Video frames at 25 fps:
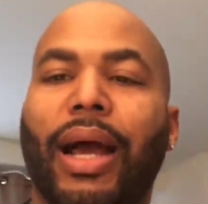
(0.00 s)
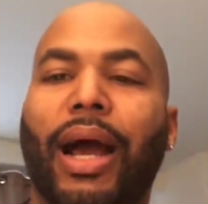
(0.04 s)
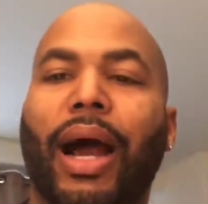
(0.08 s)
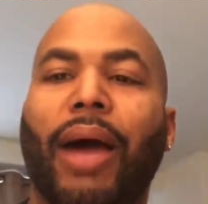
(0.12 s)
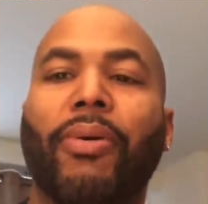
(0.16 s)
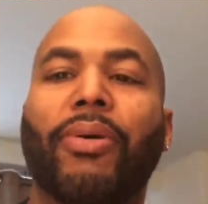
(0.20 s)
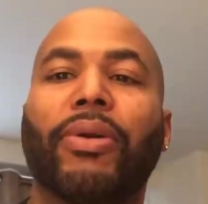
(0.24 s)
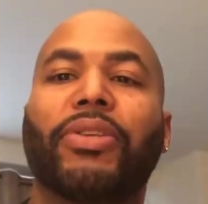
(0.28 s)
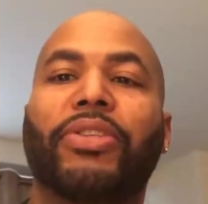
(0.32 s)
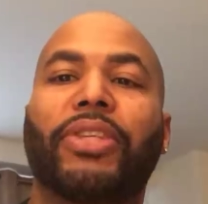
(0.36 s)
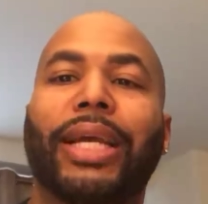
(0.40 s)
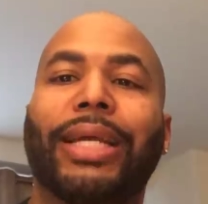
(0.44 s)
I
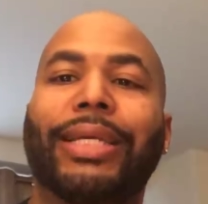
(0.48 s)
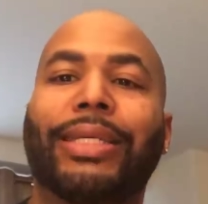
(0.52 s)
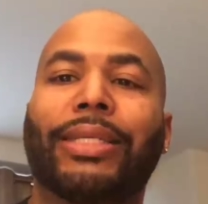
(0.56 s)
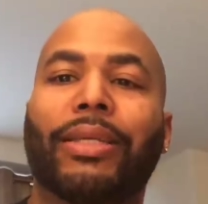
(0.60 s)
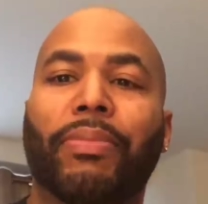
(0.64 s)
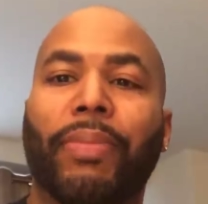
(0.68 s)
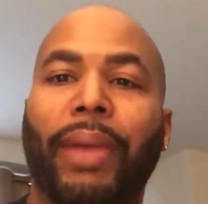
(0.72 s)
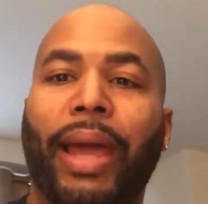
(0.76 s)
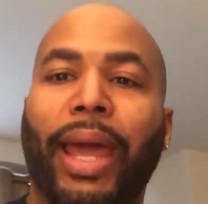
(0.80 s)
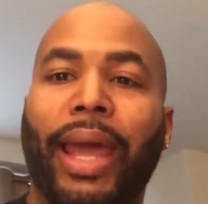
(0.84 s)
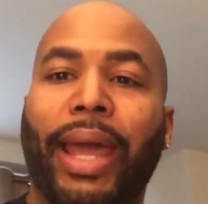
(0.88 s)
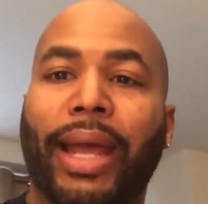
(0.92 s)
want to chase
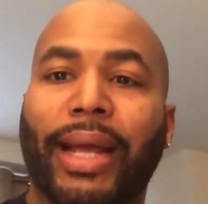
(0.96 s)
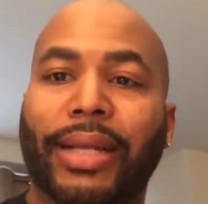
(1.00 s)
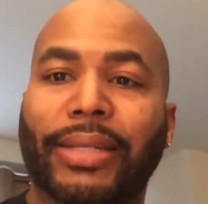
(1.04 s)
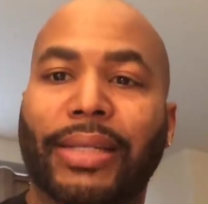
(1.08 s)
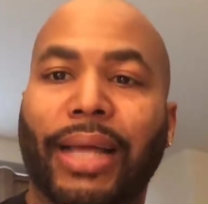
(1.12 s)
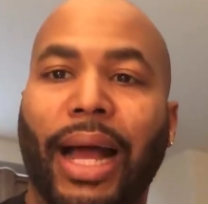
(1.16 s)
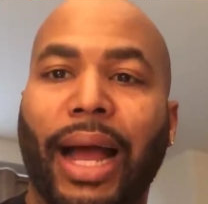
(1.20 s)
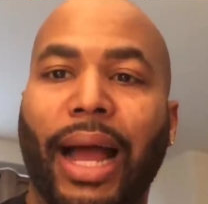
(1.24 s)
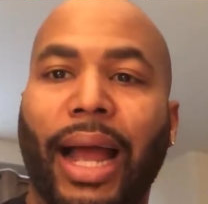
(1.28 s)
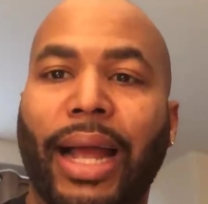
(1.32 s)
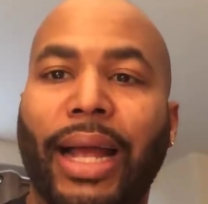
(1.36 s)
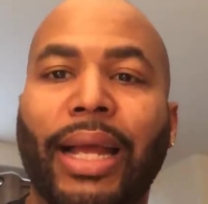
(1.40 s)
some ass.
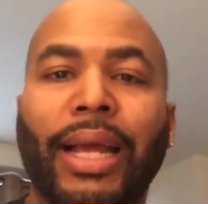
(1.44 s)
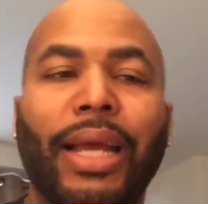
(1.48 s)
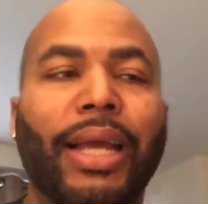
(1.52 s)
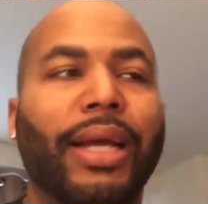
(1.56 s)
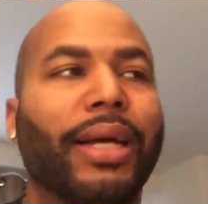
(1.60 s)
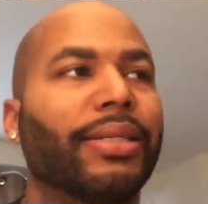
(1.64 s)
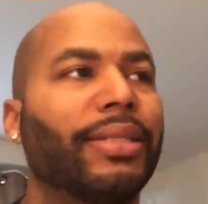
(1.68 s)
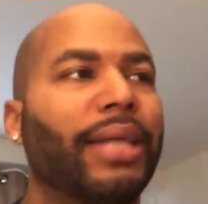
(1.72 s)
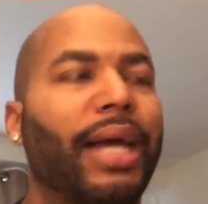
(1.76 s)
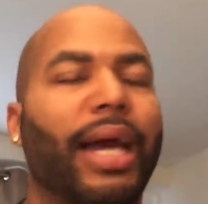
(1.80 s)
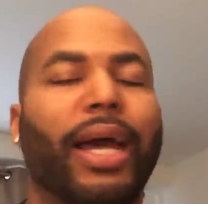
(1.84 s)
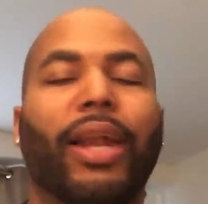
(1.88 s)
All right,
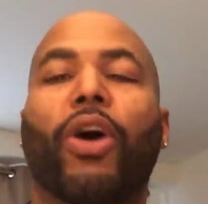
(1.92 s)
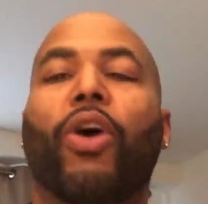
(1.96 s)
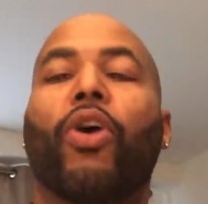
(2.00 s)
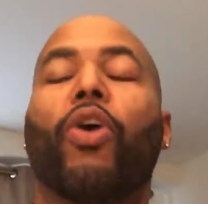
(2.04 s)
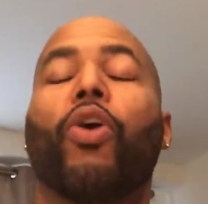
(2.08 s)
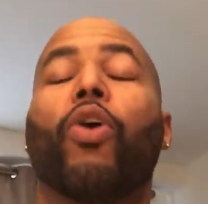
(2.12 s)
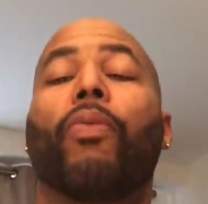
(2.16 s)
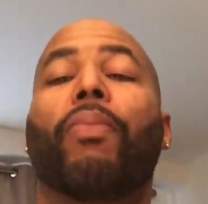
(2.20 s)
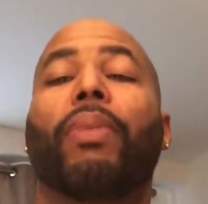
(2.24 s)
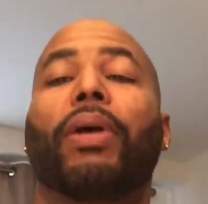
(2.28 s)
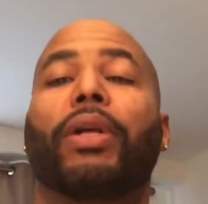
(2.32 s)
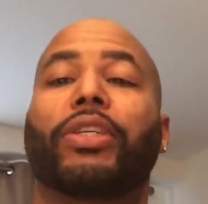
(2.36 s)
because I had a
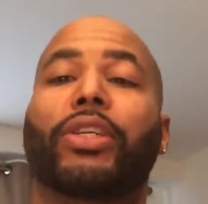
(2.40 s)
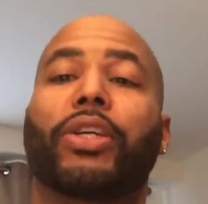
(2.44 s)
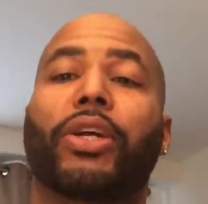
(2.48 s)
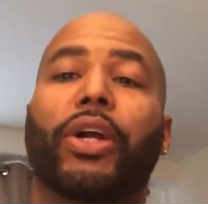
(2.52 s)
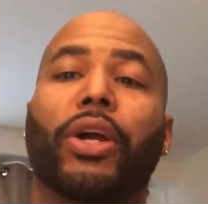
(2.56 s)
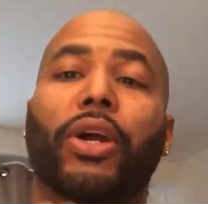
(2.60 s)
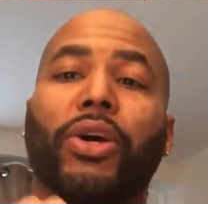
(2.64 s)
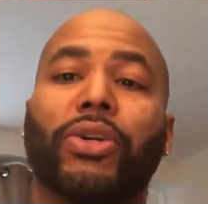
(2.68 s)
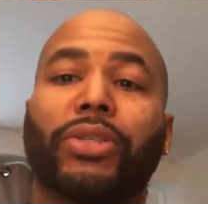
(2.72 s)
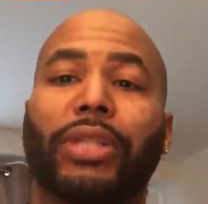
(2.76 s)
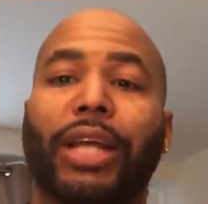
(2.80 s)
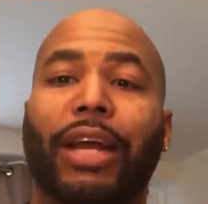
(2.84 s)
whole bunch of
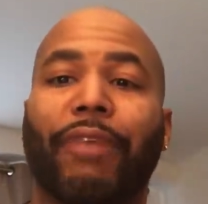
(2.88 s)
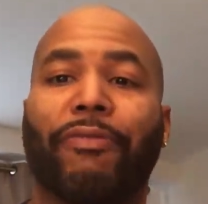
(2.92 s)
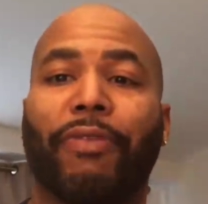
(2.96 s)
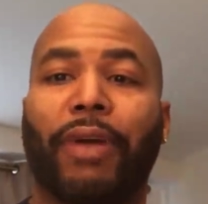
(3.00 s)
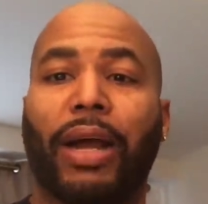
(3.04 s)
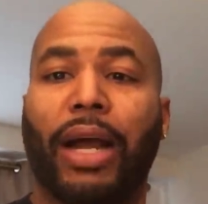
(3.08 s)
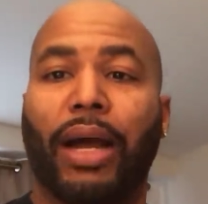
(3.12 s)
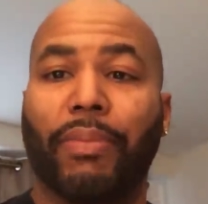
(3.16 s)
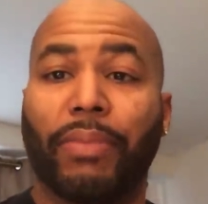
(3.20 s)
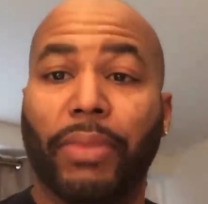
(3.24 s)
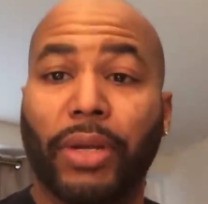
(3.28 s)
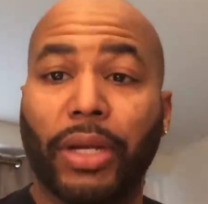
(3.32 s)
girls that
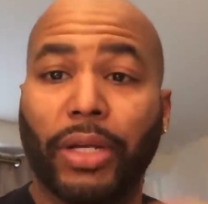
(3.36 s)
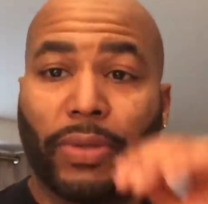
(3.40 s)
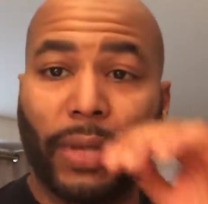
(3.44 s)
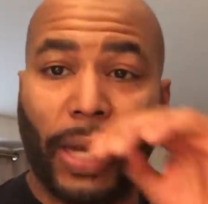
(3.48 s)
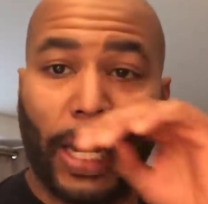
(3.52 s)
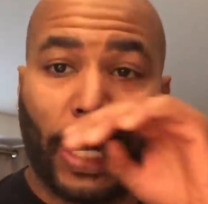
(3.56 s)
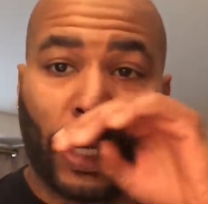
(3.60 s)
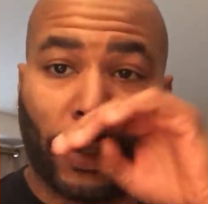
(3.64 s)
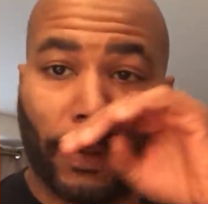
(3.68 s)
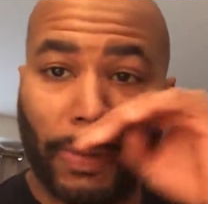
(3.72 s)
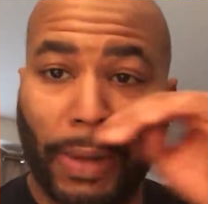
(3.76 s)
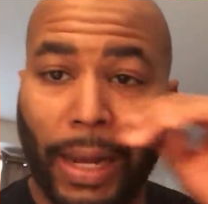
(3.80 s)
found me
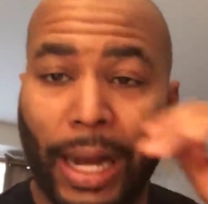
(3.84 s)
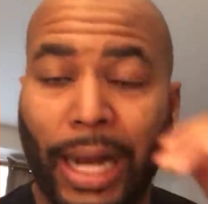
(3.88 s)
attractive.